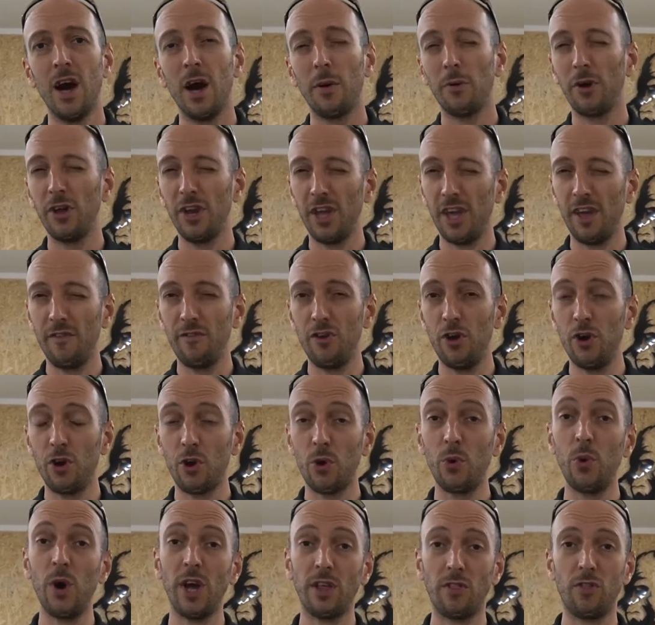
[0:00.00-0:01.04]
I'm going to give you a
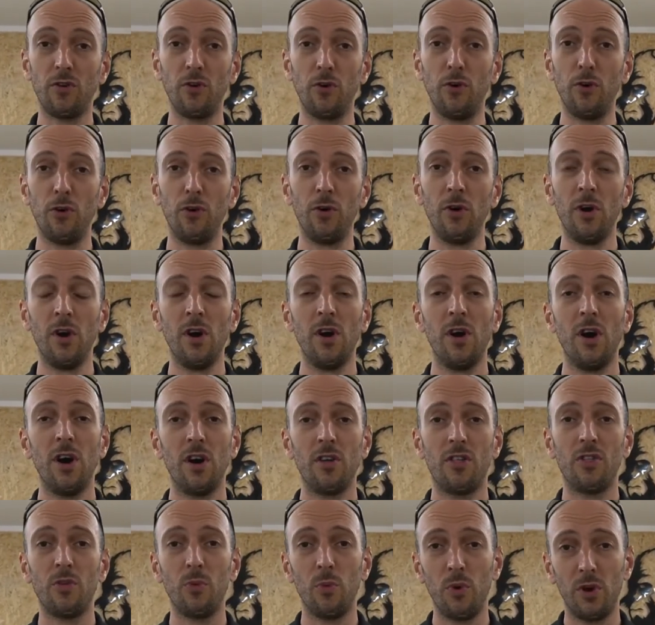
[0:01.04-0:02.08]
quick tour
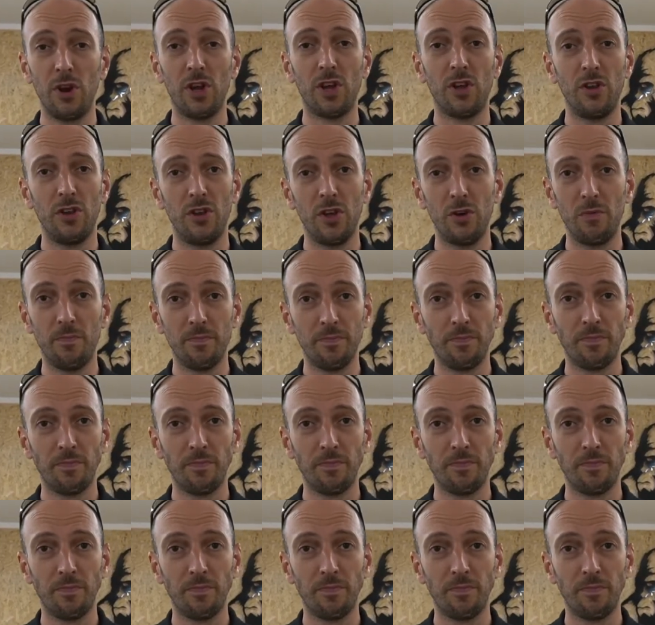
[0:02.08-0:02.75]
as to what it can do.